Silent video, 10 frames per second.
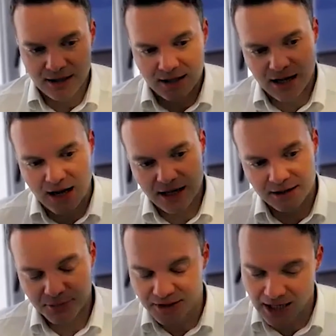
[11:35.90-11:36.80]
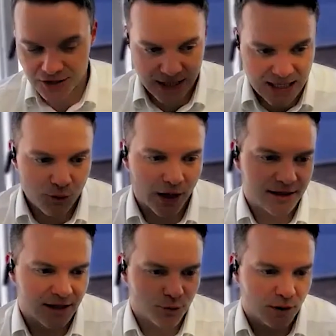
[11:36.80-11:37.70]
and potentially
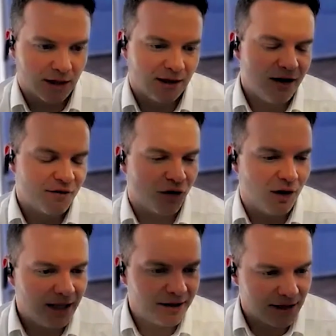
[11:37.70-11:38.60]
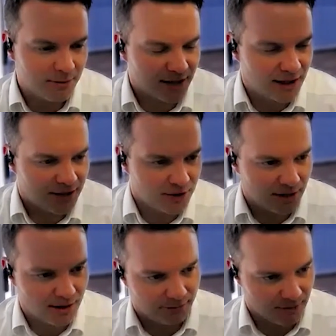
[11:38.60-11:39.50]
e-waste as well. For lithium to get to
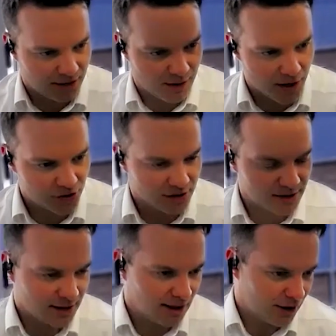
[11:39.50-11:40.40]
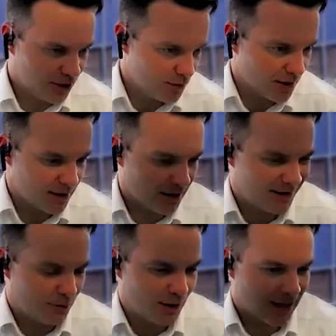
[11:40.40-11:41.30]
a commercial scale unit, I
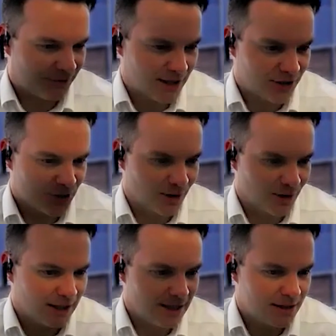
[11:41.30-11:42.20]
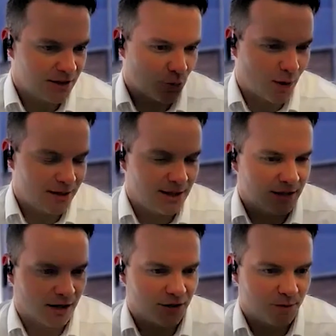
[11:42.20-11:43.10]
think we'll have to get to at least 20
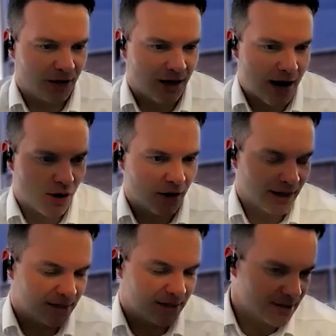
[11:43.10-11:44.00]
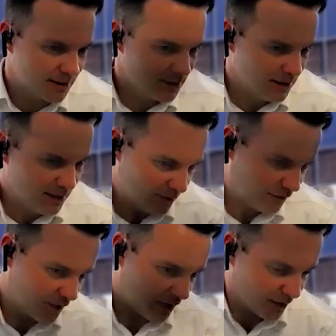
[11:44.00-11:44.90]
tons per hour. That's the
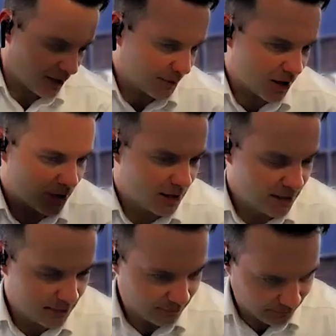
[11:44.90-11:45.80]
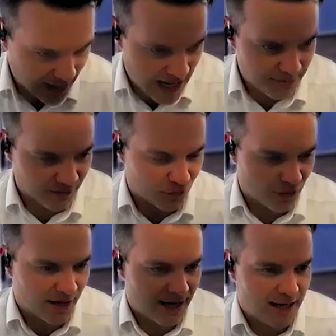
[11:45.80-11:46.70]
figure that I'm currently aiming for
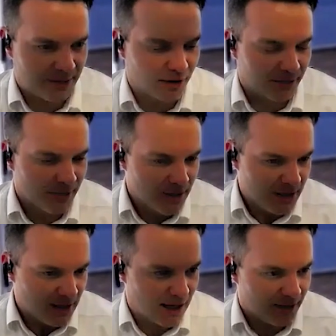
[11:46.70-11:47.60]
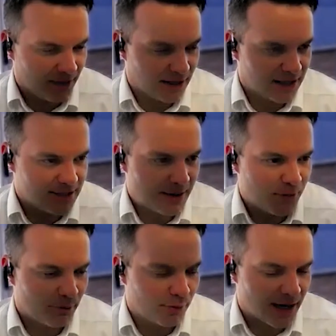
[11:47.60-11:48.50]
in my head. But I, I think a
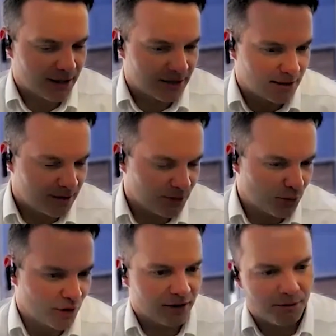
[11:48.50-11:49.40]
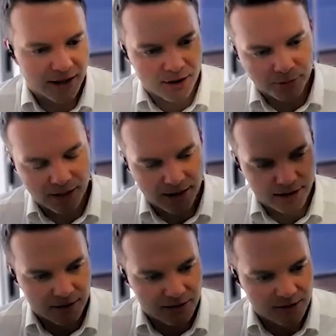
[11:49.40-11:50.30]
demo plant to one of the bigger
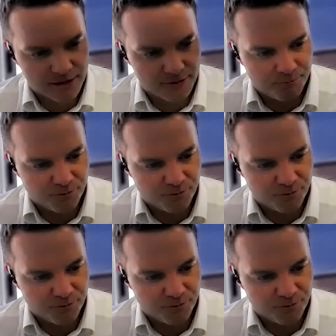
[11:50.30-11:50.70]
players